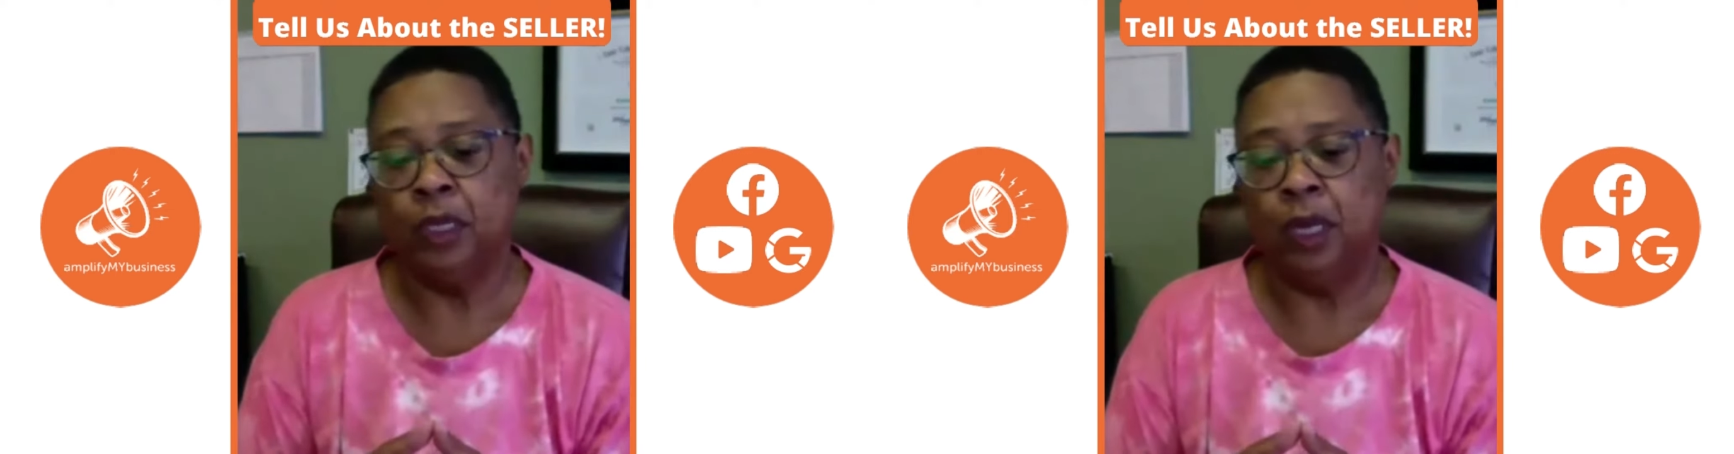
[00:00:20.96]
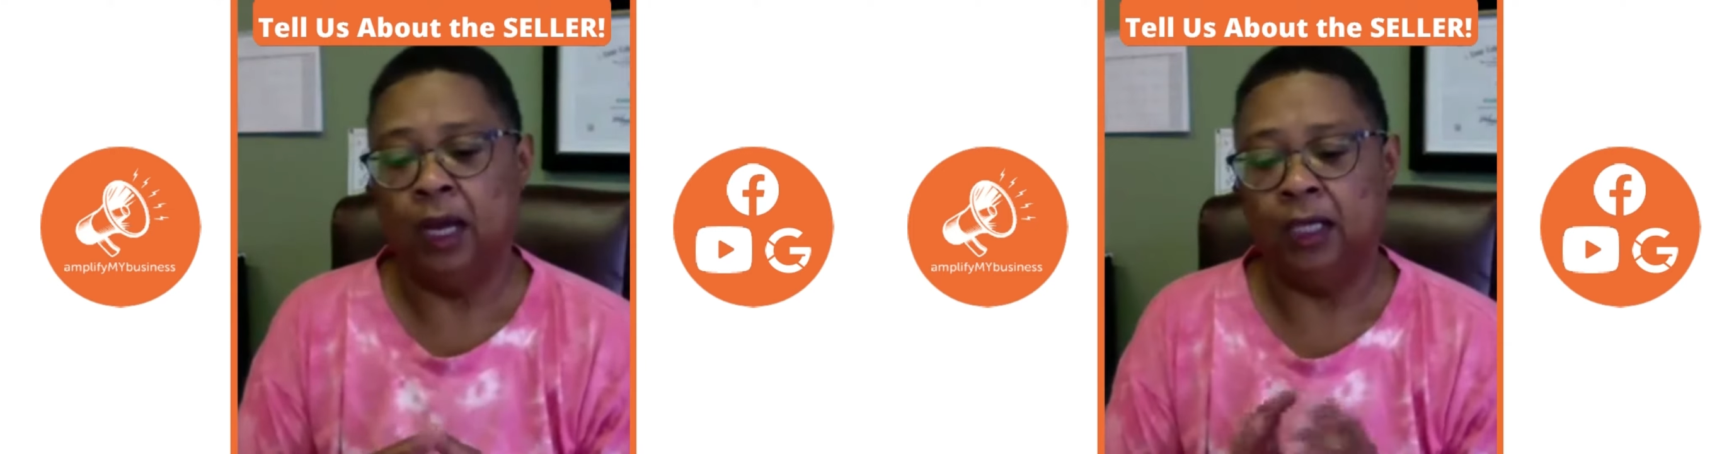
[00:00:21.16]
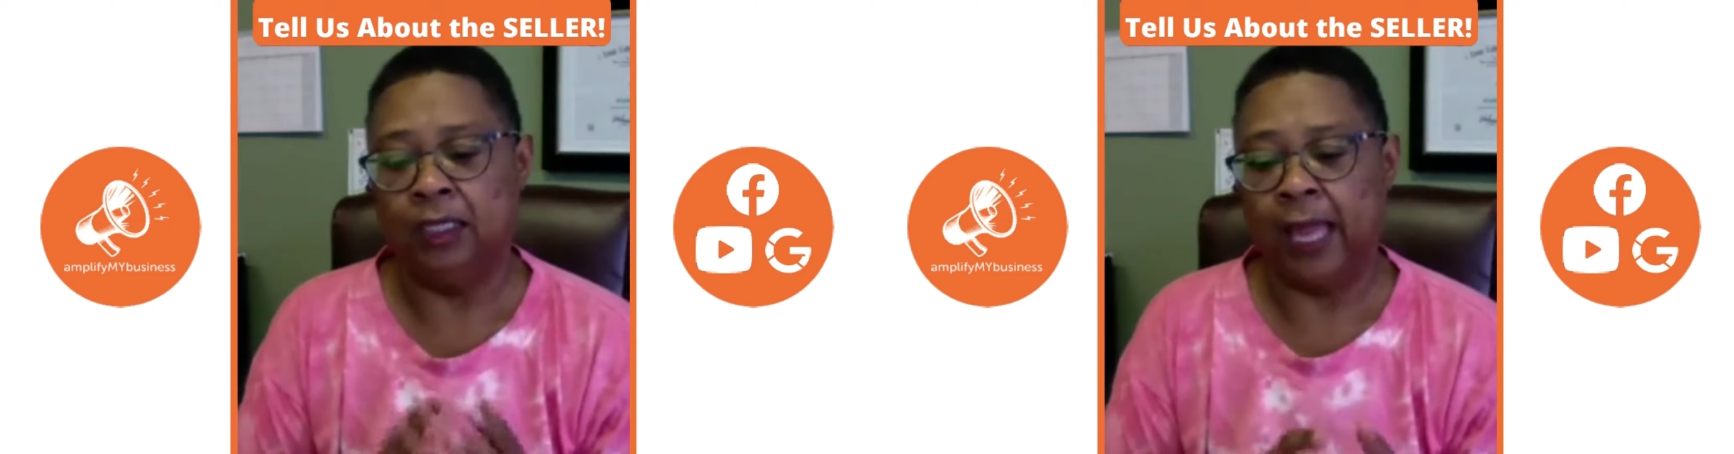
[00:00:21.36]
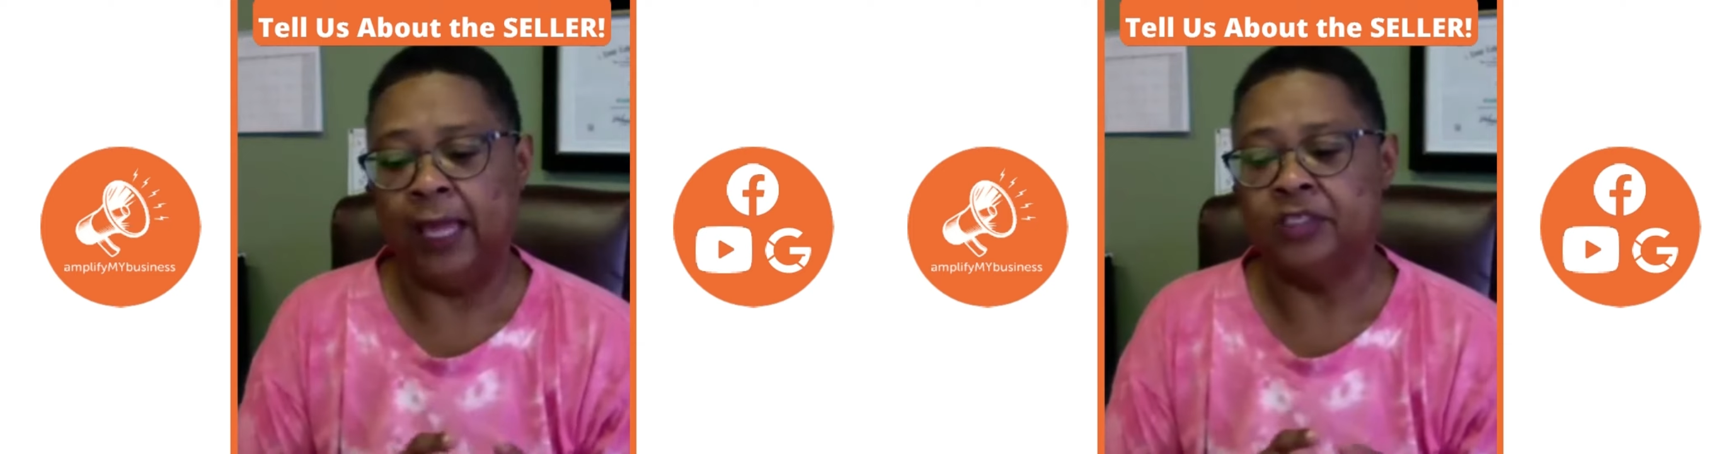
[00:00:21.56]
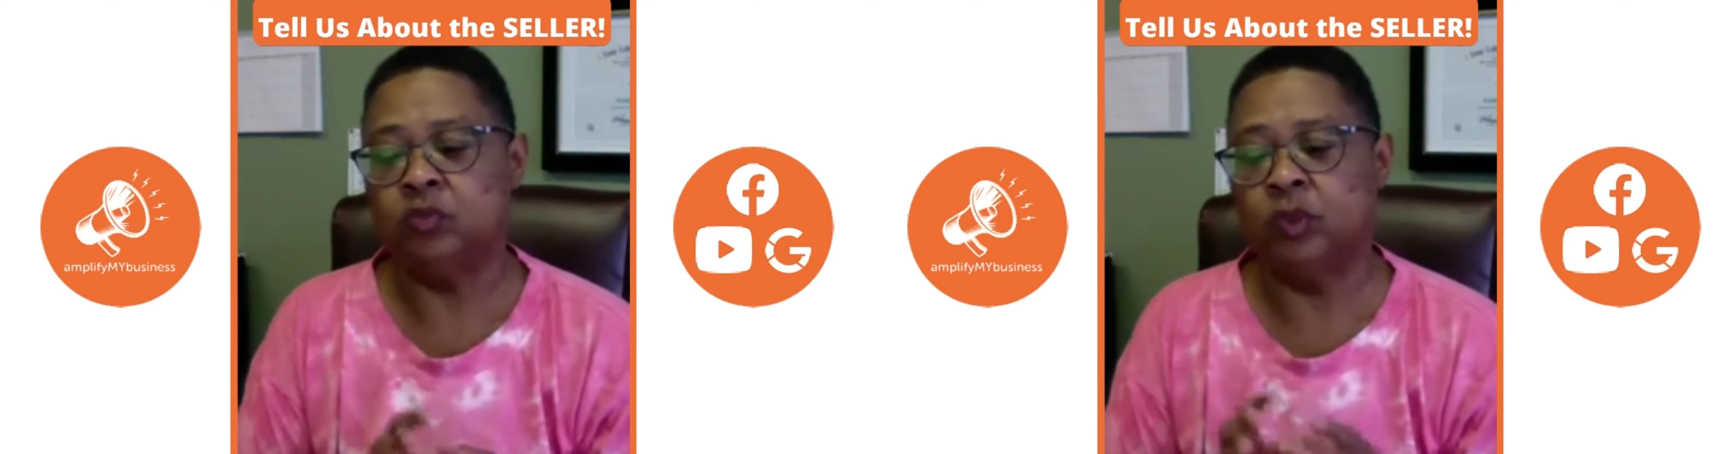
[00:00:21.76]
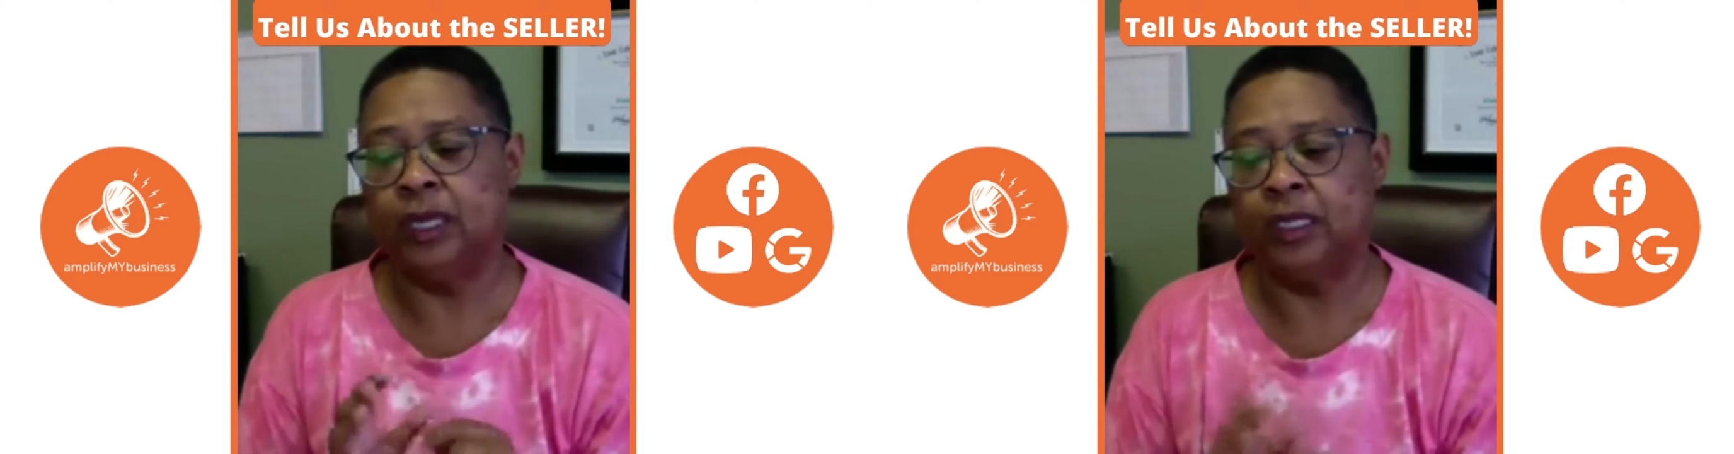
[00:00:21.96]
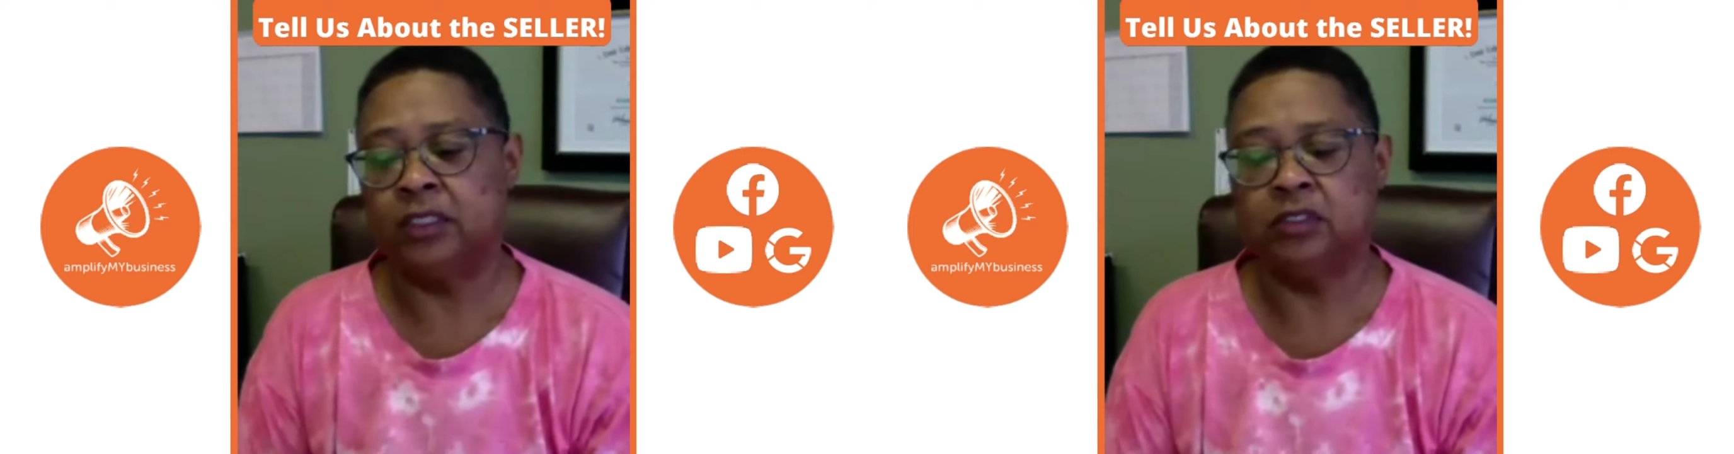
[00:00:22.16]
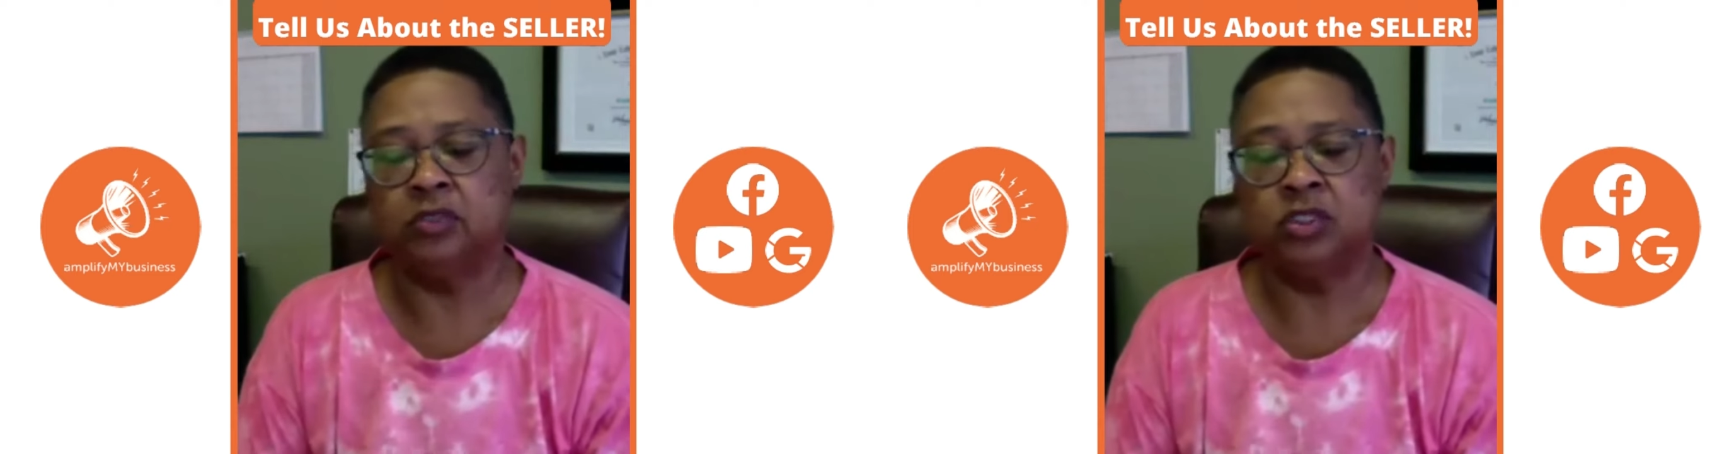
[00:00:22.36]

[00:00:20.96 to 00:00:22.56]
last week to